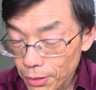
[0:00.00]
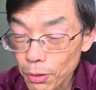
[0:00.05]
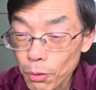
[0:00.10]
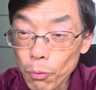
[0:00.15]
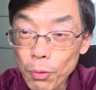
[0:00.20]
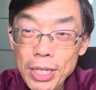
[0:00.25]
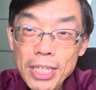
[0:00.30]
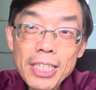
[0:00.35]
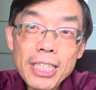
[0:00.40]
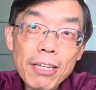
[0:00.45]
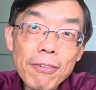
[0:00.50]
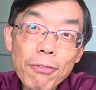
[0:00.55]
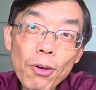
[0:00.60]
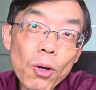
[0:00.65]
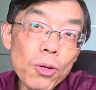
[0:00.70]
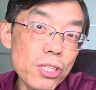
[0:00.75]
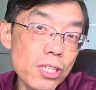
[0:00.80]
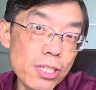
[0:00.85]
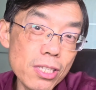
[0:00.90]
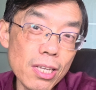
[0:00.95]
When
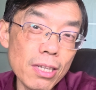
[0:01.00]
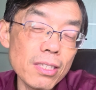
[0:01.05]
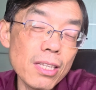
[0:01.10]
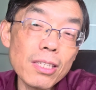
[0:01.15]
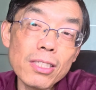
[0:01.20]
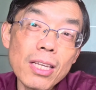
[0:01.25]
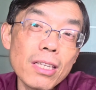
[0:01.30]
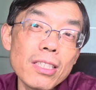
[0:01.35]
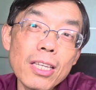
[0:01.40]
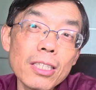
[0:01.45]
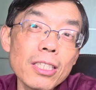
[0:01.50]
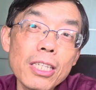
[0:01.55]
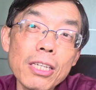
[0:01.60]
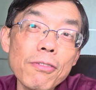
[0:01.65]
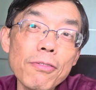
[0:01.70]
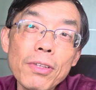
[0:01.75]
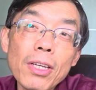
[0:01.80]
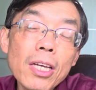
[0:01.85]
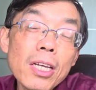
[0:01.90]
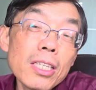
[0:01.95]
divorce,
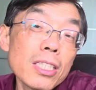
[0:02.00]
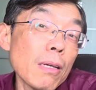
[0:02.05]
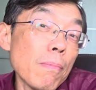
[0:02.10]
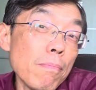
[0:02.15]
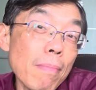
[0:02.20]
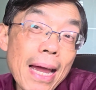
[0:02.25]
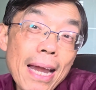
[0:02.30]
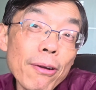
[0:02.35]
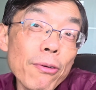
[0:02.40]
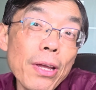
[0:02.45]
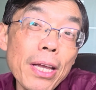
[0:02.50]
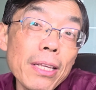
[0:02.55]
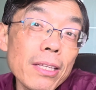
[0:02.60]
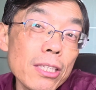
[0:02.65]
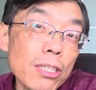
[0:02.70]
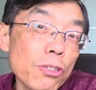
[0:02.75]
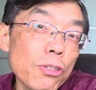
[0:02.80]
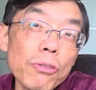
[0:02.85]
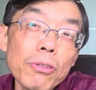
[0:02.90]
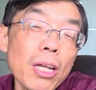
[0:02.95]
the
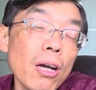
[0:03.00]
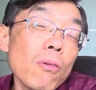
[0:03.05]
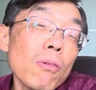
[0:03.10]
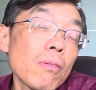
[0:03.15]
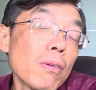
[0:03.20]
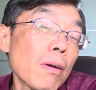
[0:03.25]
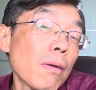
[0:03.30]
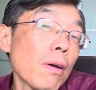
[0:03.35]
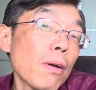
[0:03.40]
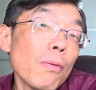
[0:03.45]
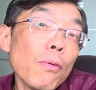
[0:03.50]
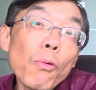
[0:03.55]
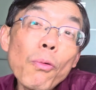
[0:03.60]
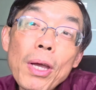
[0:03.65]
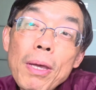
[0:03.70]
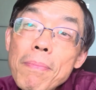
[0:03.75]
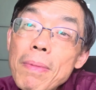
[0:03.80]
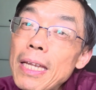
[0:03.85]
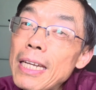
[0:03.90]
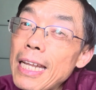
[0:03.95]
marrying,
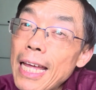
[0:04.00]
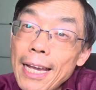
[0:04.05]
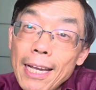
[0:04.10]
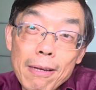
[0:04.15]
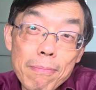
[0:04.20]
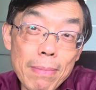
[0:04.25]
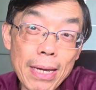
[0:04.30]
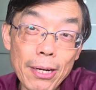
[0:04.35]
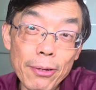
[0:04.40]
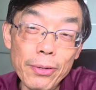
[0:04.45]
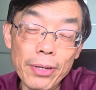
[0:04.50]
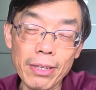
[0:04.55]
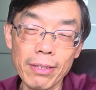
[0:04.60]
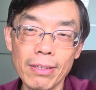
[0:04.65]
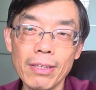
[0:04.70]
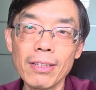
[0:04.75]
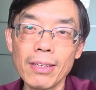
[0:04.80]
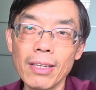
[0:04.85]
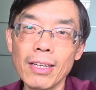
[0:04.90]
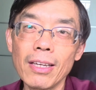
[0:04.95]
women like marry,
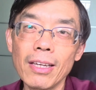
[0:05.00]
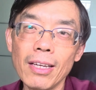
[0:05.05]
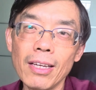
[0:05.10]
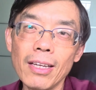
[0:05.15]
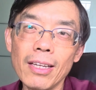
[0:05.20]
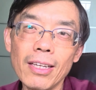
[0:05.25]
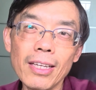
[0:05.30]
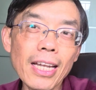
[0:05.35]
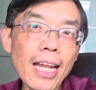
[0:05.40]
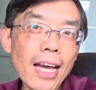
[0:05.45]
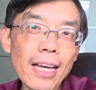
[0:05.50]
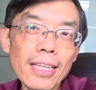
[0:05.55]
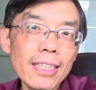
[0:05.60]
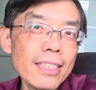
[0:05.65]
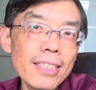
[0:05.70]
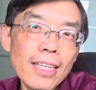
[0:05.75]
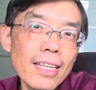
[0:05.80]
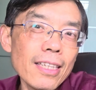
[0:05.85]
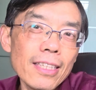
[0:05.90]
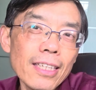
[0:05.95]

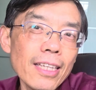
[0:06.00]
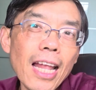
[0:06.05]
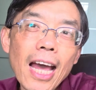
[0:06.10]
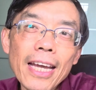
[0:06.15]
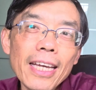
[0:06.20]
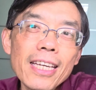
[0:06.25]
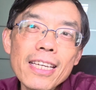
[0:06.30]
like